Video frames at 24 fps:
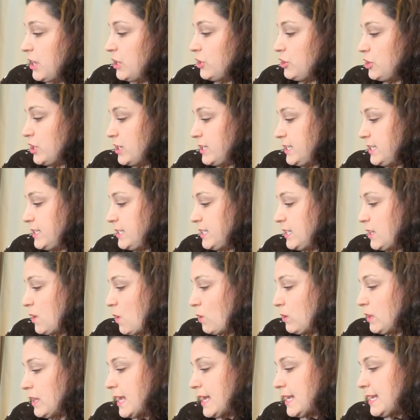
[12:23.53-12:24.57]
Just as the
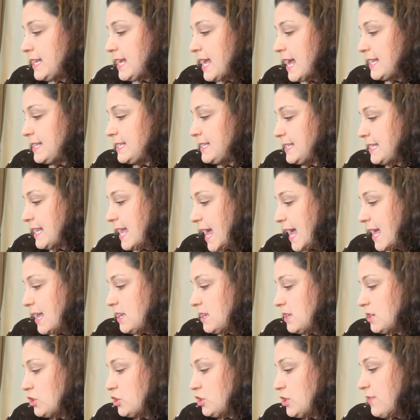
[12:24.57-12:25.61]
old lady had
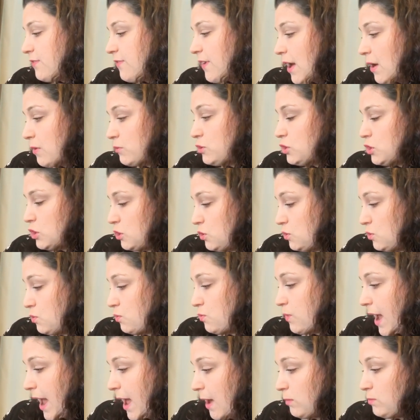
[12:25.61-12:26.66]
said, she found 2
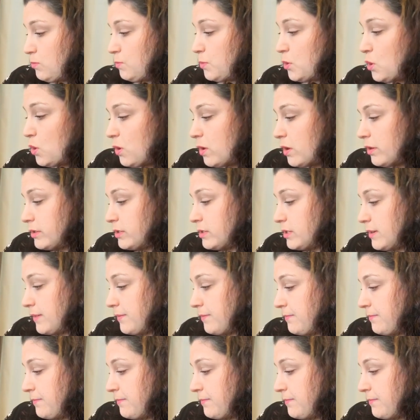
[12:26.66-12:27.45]
round pools.